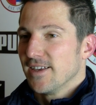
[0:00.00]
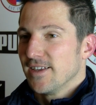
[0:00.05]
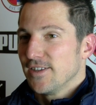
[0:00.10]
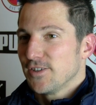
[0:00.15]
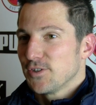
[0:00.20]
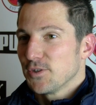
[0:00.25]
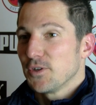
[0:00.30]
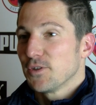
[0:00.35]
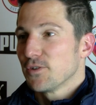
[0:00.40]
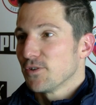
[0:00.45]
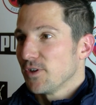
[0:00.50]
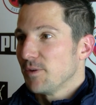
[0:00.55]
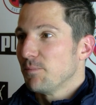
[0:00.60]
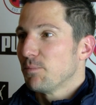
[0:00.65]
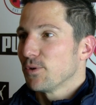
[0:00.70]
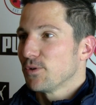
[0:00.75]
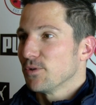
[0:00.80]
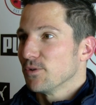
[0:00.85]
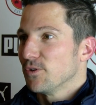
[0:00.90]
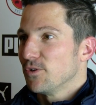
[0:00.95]
It's another
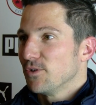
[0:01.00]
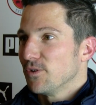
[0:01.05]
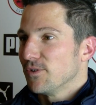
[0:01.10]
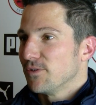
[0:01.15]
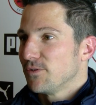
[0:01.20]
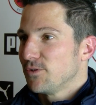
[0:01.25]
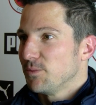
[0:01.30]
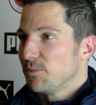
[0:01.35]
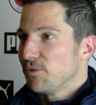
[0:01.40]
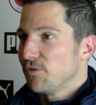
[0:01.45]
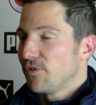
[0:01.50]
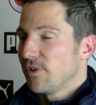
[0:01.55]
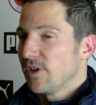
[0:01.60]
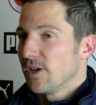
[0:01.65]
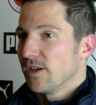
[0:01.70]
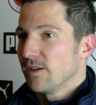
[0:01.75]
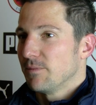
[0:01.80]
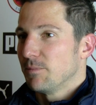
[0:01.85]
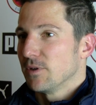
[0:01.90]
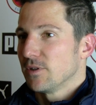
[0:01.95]
important goal, to be
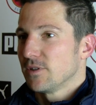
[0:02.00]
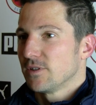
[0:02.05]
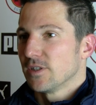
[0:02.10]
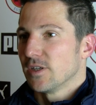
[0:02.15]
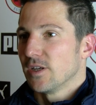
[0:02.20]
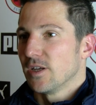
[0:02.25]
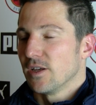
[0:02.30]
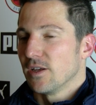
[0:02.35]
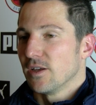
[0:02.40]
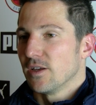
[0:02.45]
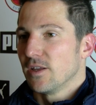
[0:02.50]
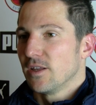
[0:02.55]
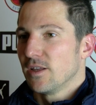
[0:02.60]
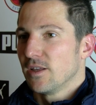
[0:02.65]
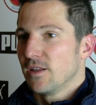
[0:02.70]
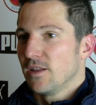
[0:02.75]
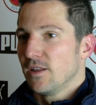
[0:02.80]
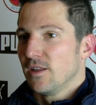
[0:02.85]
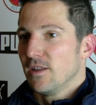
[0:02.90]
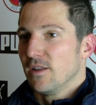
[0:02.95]
fair, but.
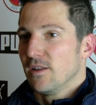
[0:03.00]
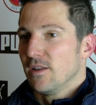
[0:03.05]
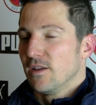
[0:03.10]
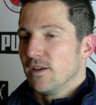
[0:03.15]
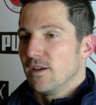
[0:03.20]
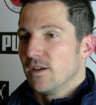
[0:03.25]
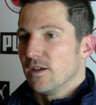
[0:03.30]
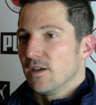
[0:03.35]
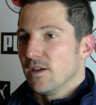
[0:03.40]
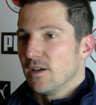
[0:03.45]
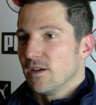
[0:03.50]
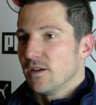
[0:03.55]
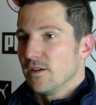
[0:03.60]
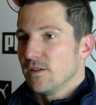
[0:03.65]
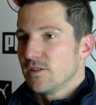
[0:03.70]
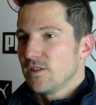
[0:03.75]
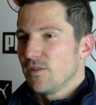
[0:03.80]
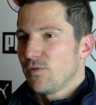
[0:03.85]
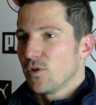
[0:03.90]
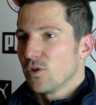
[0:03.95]

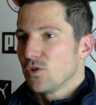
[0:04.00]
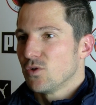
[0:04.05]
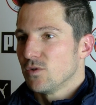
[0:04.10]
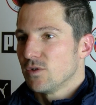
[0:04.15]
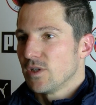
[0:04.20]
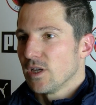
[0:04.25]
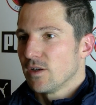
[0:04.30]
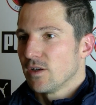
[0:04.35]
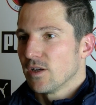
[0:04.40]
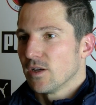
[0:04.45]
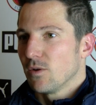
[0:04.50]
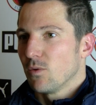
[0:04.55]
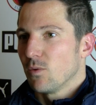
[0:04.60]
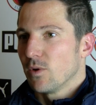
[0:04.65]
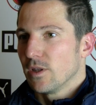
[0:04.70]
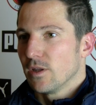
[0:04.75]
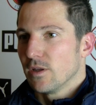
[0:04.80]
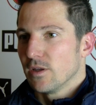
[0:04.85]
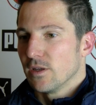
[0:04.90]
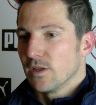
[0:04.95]
It's difficult to take
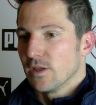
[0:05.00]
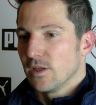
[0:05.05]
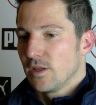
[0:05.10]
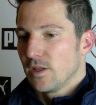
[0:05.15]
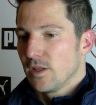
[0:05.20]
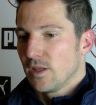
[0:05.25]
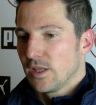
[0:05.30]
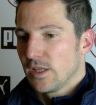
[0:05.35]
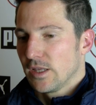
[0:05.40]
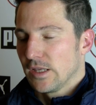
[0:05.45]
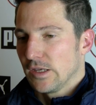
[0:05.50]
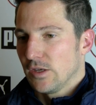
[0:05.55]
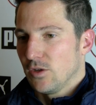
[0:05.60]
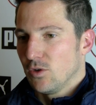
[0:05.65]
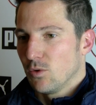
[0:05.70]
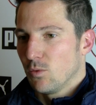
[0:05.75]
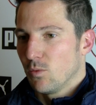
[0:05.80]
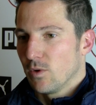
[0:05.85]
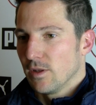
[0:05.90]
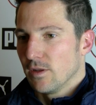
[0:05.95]
one
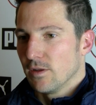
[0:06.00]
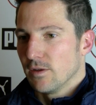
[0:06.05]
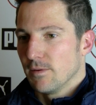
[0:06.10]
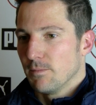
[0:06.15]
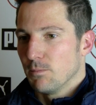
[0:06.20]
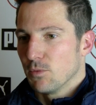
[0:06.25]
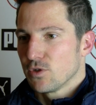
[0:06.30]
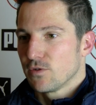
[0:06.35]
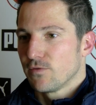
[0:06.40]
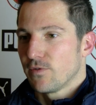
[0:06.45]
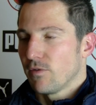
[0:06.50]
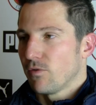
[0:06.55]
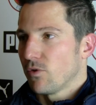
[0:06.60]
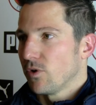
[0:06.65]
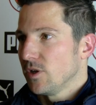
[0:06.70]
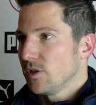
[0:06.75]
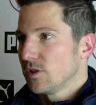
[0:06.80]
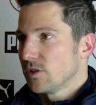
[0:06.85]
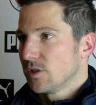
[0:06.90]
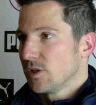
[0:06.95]
most
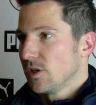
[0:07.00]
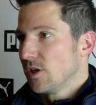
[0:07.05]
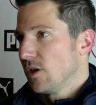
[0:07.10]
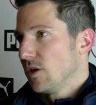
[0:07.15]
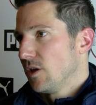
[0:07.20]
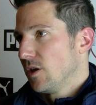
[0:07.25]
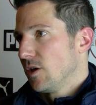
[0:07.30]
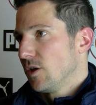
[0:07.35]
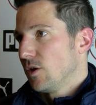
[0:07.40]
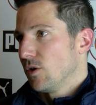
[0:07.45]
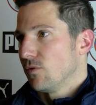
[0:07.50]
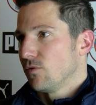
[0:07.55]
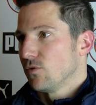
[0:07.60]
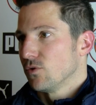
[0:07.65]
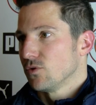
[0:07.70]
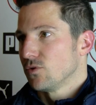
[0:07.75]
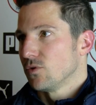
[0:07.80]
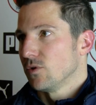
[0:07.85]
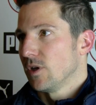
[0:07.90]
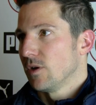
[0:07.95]
favorite. Of
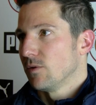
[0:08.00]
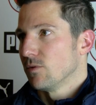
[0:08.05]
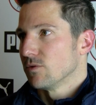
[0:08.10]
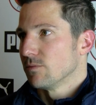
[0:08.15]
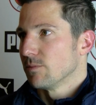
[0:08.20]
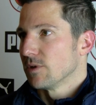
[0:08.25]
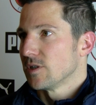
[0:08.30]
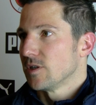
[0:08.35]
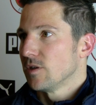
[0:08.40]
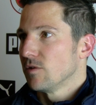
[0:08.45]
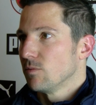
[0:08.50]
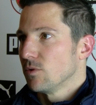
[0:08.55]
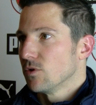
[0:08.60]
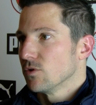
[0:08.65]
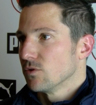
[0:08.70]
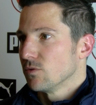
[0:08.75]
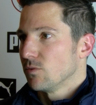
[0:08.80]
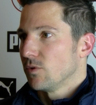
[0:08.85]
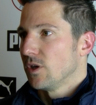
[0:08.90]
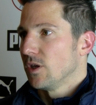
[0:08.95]
course, today was massive
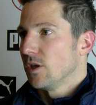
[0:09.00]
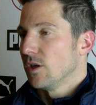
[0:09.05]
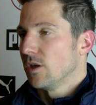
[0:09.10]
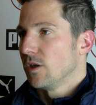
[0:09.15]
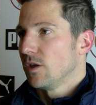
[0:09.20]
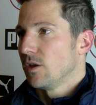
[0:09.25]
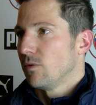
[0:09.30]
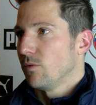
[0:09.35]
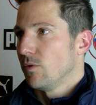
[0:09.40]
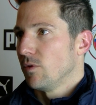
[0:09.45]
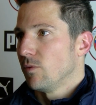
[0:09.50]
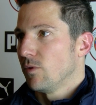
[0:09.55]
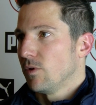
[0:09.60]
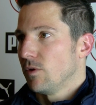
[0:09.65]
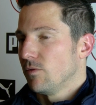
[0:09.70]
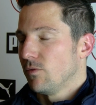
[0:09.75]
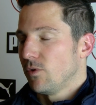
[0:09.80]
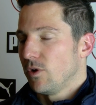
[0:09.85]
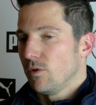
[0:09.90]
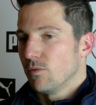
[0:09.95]
because we
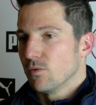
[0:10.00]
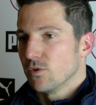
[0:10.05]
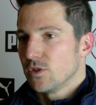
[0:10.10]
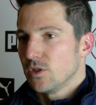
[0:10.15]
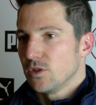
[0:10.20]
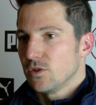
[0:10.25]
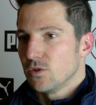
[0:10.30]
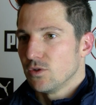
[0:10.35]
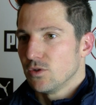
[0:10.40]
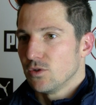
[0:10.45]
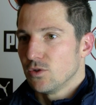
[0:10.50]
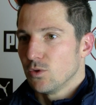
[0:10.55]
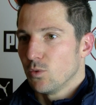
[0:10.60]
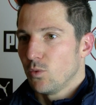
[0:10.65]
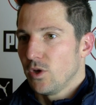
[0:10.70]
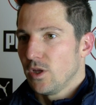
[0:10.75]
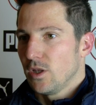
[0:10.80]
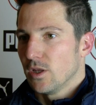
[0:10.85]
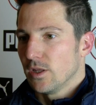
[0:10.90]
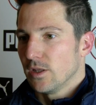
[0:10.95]
really wanted to
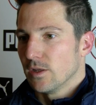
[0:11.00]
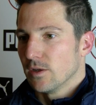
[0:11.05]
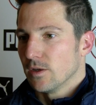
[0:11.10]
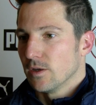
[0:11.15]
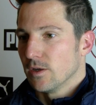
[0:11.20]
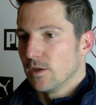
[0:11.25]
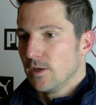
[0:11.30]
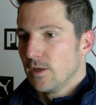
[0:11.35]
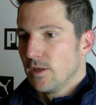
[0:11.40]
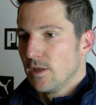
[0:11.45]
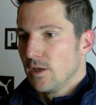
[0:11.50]
win, and